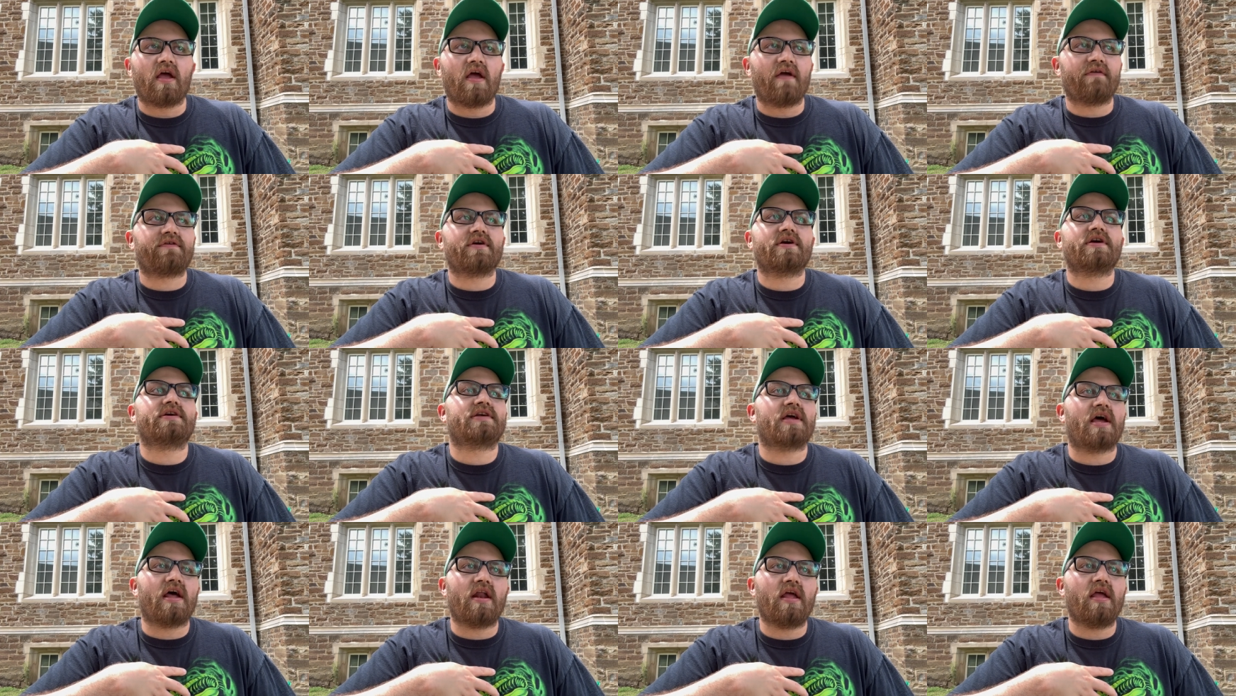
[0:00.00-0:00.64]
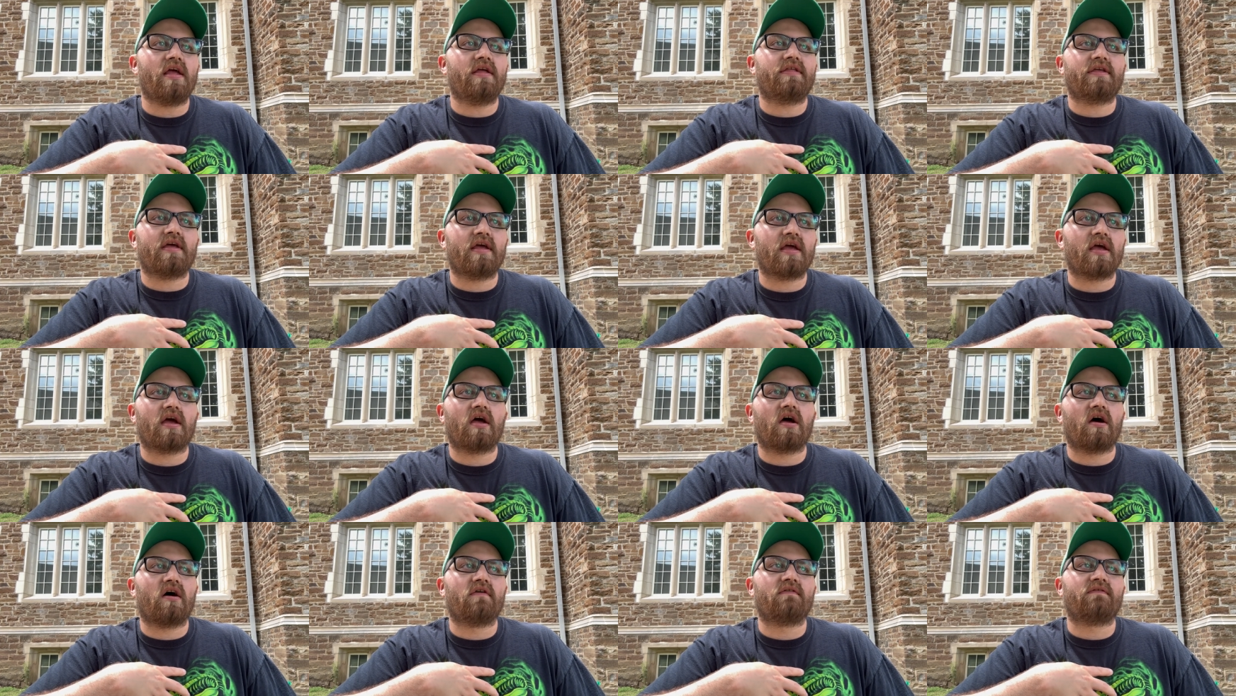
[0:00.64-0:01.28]
If there's
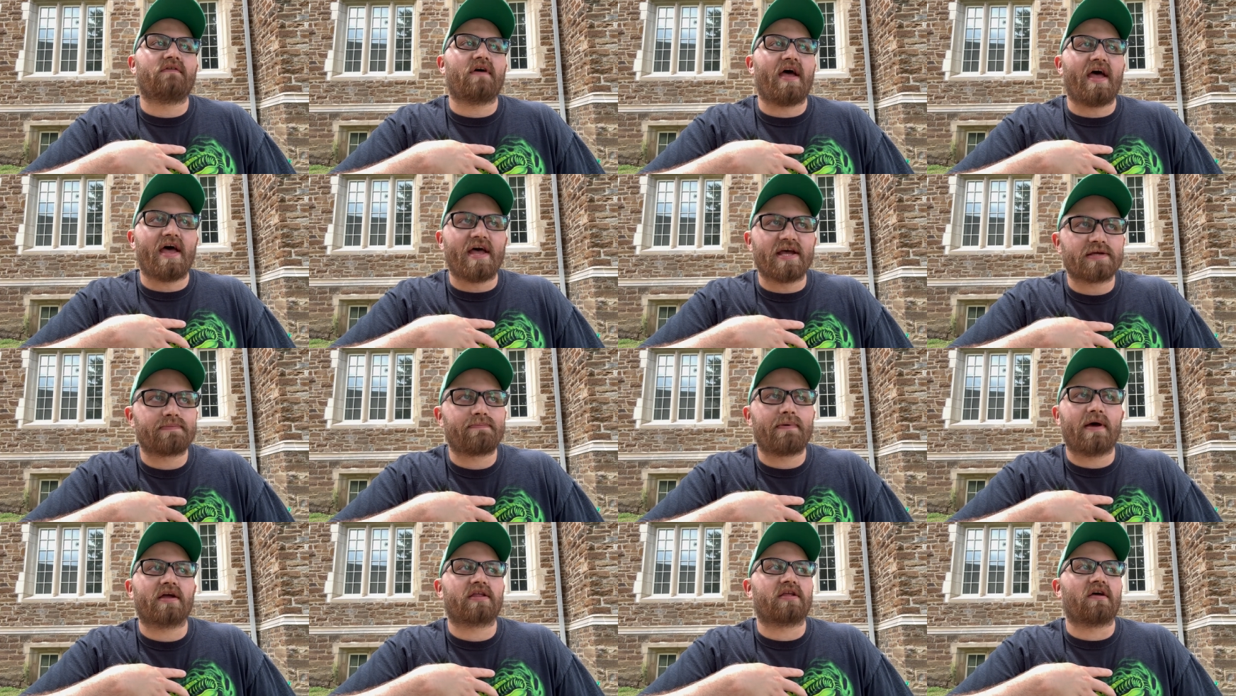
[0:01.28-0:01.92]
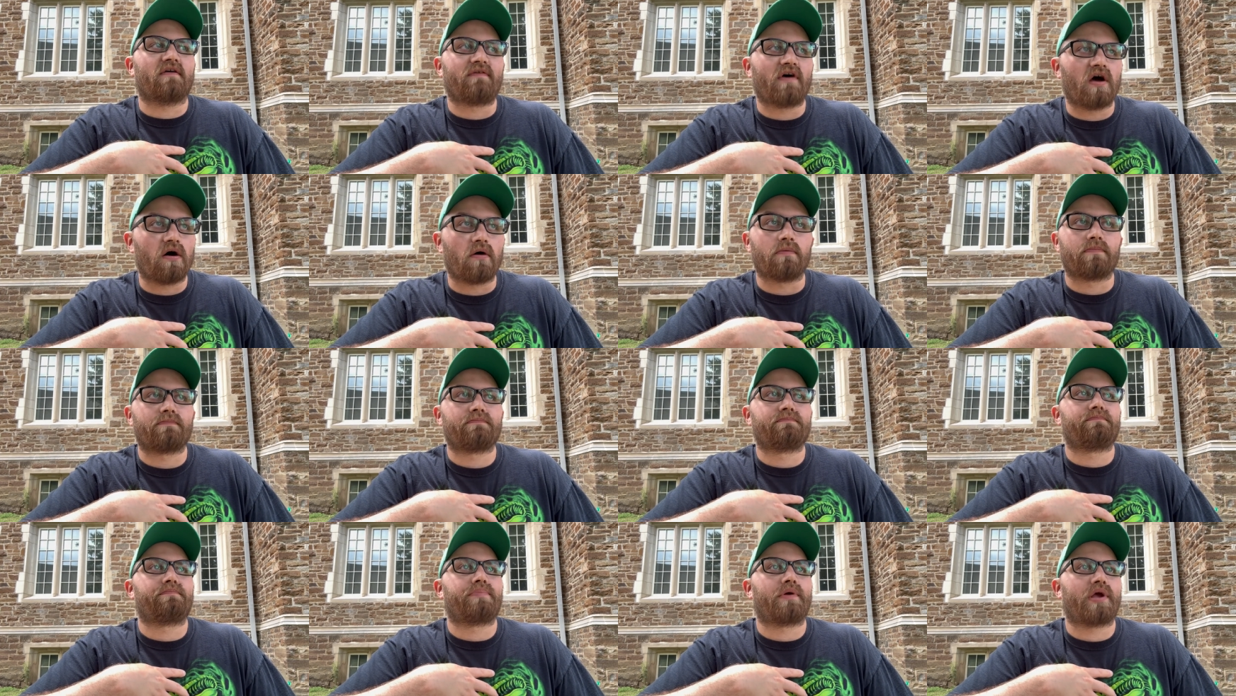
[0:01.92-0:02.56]
anything of aspect of help,
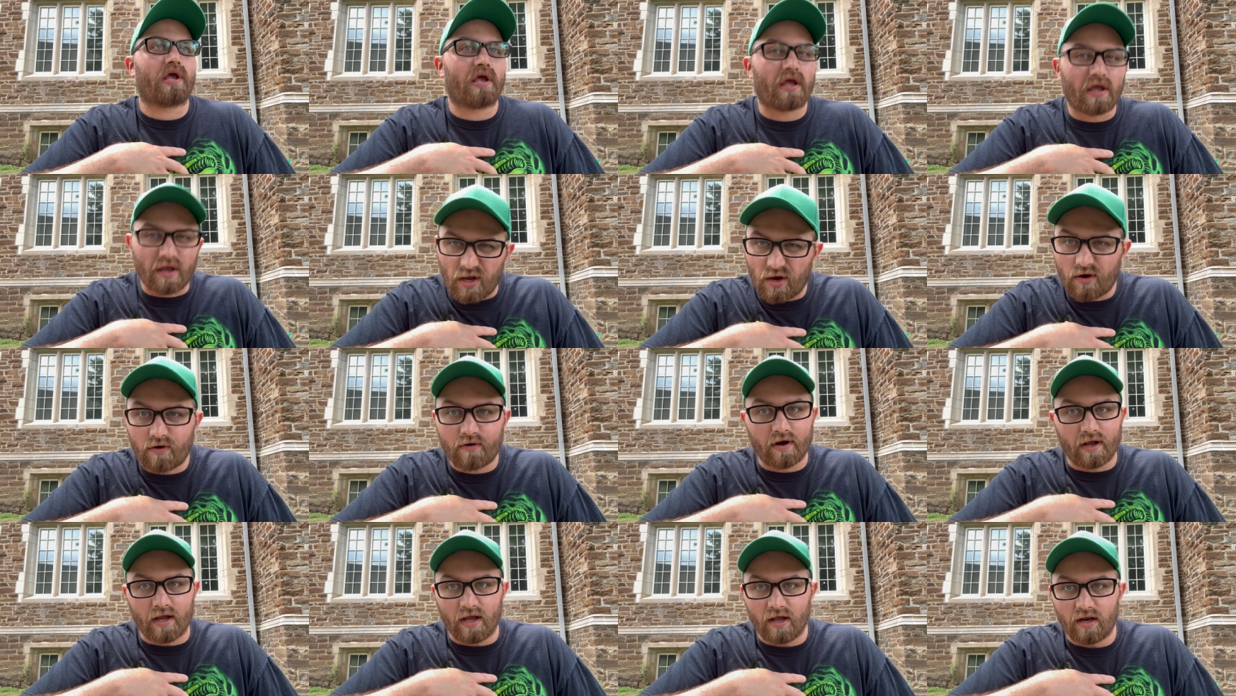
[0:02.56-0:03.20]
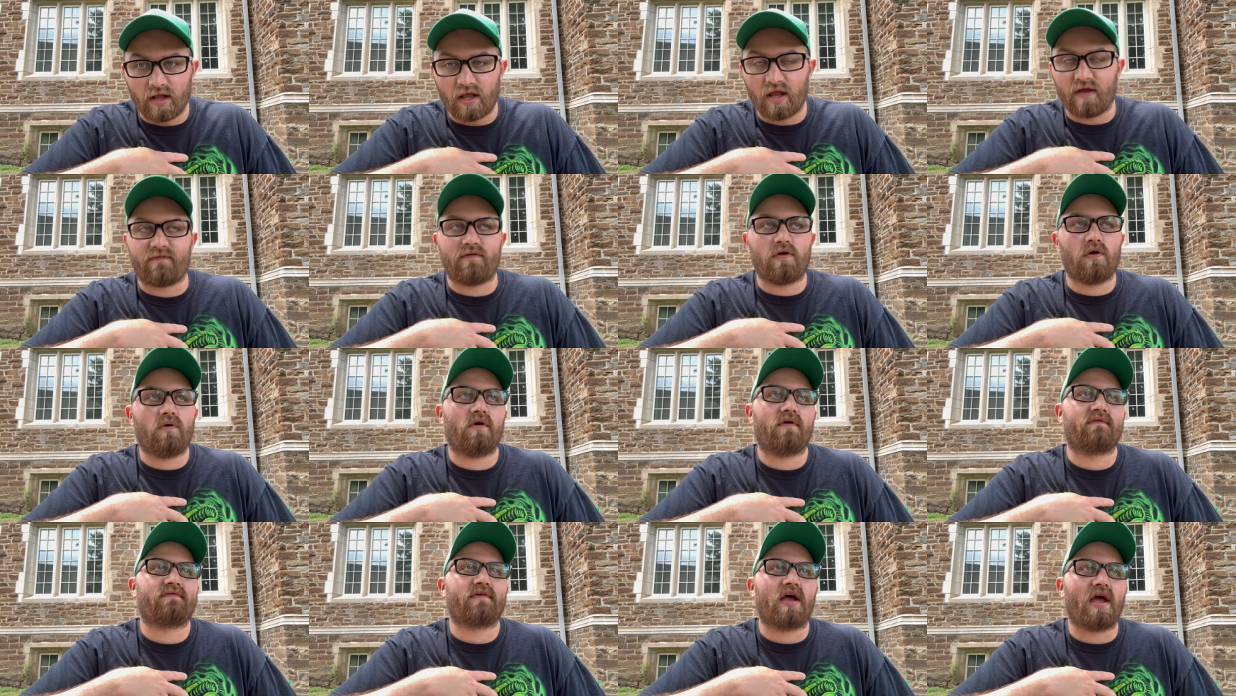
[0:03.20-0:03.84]
period, if
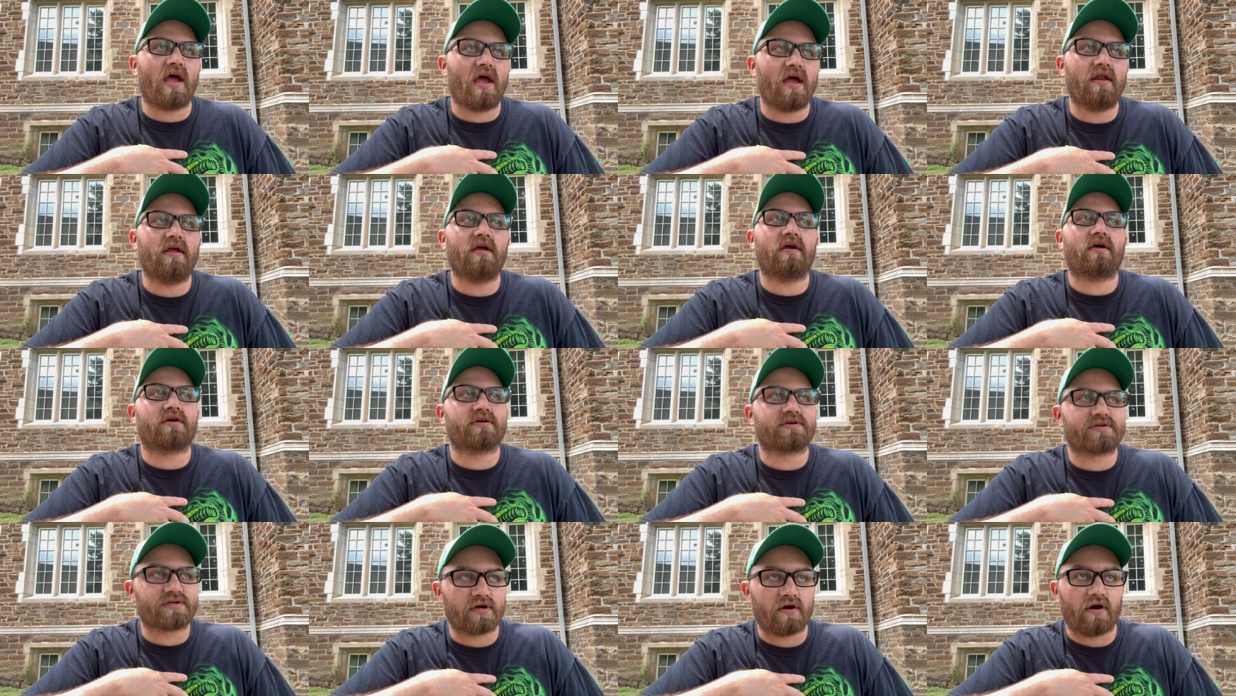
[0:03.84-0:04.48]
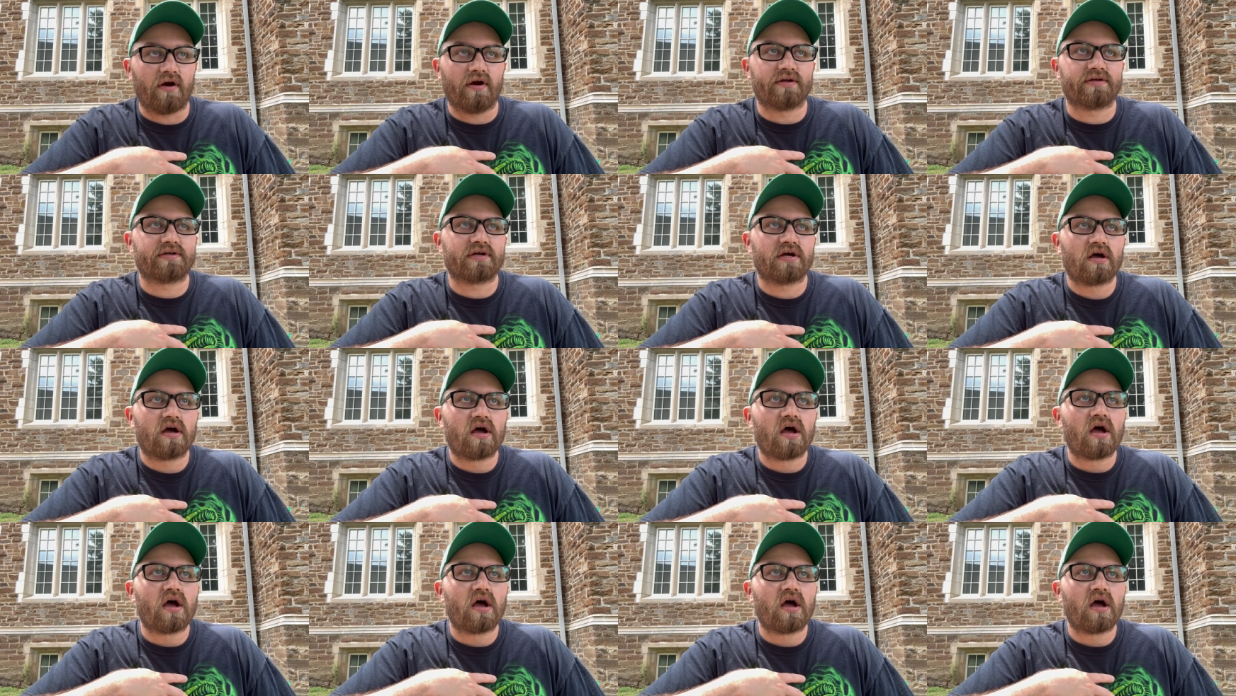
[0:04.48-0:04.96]
you have any concerns,